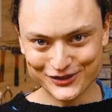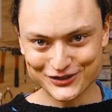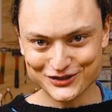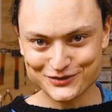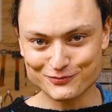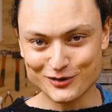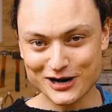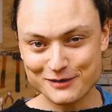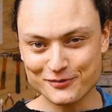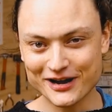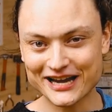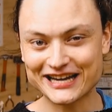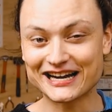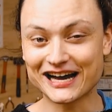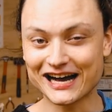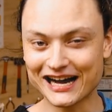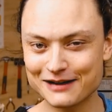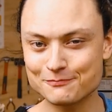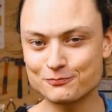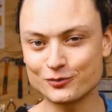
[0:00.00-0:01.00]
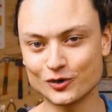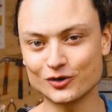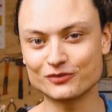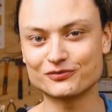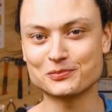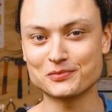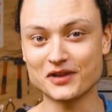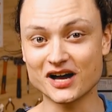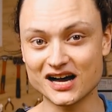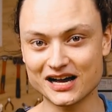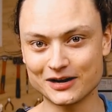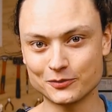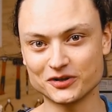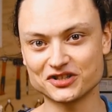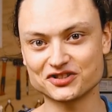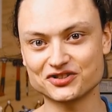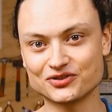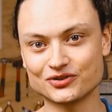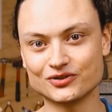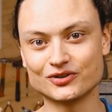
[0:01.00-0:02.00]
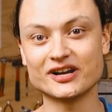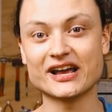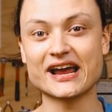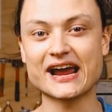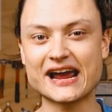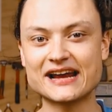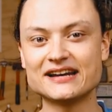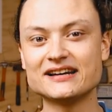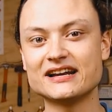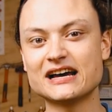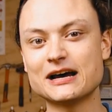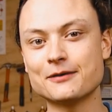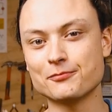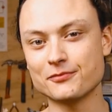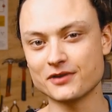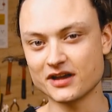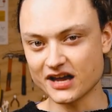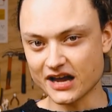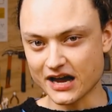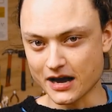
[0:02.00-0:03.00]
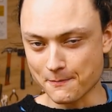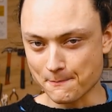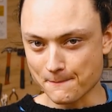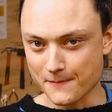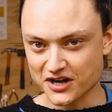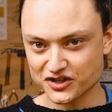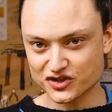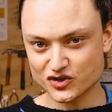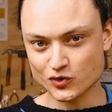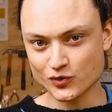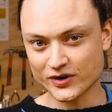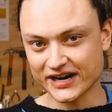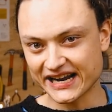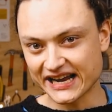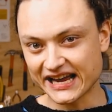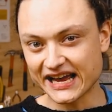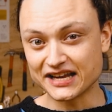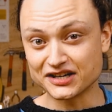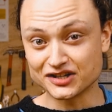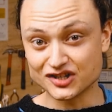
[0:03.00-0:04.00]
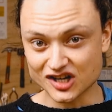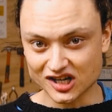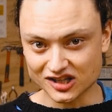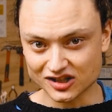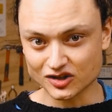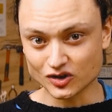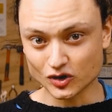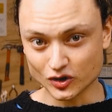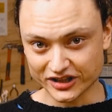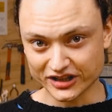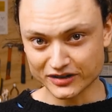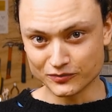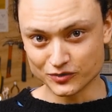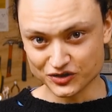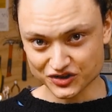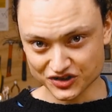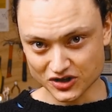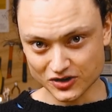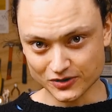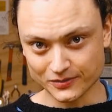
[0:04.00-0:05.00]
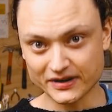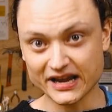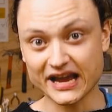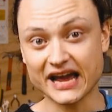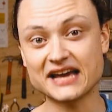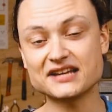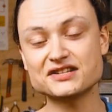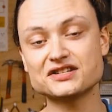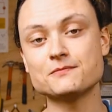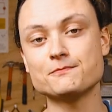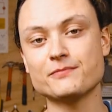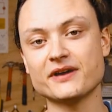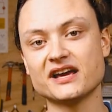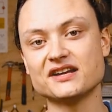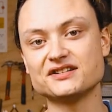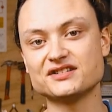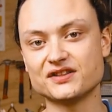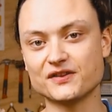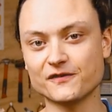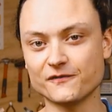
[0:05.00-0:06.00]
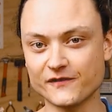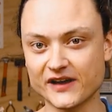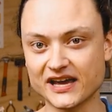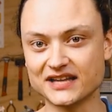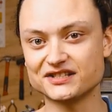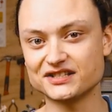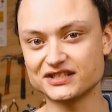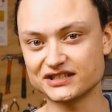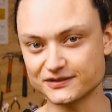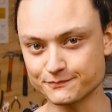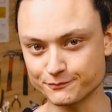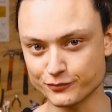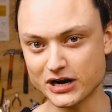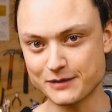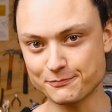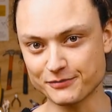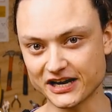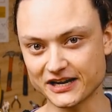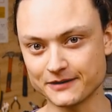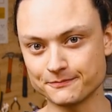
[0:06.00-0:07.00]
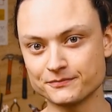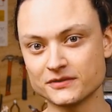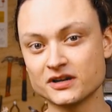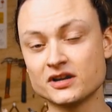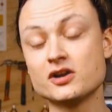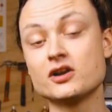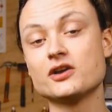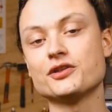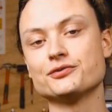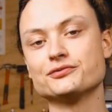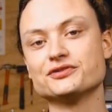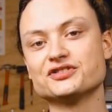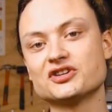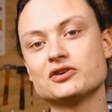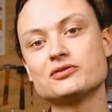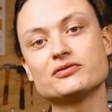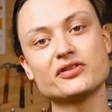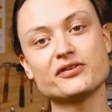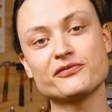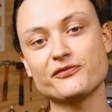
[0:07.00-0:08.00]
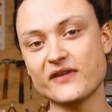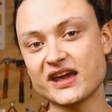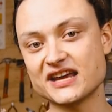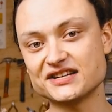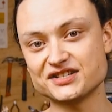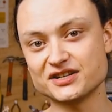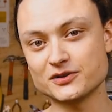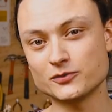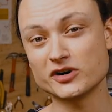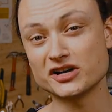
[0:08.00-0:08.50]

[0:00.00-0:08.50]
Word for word: The spray paint I bought from the hardware store ended up a much grayer and duller looking result as compared to the fancier spray paint the result of the fancier